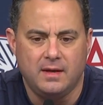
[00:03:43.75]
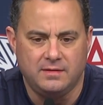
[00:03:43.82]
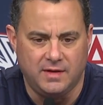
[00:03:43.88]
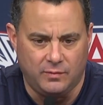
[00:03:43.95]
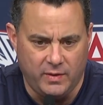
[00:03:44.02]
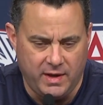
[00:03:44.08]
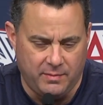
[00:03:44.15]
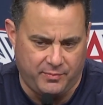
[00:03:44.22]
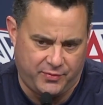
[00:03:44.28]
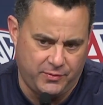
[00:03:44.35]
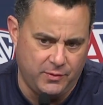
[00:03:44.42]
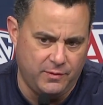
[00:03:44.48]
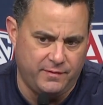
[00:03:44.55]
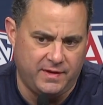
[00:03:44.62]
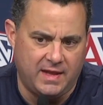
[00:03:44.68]
Did we
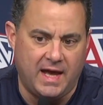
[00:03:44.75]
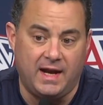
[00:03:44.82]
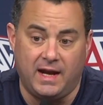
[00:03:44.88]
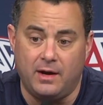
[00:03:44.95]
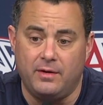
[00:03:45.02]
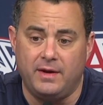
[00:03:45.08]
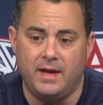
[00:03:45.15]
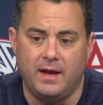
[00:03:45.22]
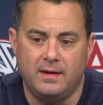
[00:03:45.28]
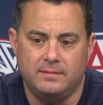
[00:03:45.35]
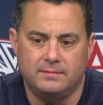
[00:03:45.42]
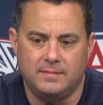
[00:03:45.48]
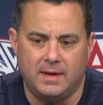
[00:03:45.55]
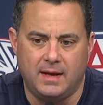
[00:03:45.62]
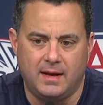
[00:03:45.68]
improve in that area?
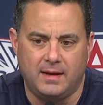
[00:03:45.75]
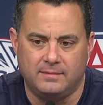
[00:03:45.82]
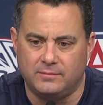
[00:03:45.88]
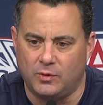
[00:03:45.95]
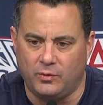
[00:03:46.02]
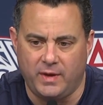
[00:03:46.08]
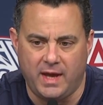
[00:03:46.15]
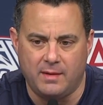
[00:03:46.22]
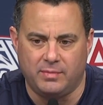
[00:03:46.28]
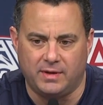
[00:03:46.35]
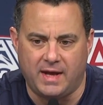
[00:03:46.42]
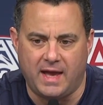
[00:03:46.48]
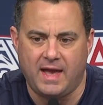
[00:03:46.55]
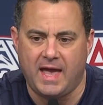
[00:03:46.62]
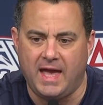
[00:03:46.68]
Uh, were we able
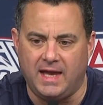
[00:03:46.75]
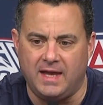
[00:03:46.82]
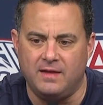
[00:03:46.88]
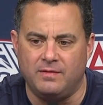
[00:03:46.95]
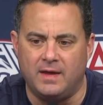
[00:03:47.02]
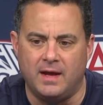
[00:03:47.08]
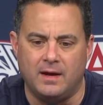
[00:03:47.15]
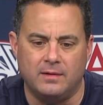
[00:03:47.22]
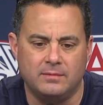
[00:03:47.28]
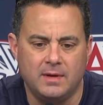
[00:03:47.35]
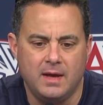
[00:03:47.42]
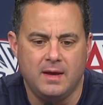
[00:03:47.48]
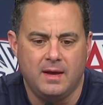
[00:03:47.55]
to hang in there?